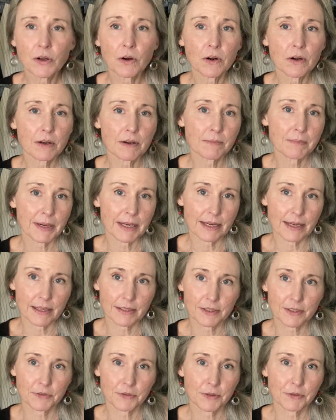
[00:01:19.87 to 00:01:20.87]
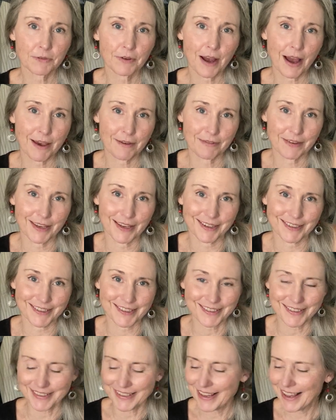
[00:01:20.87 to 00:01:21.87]
corner of my desk for 5
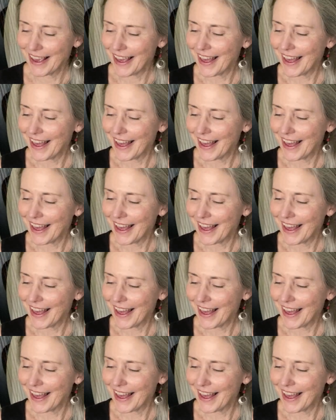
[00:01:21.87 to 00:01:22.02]
years.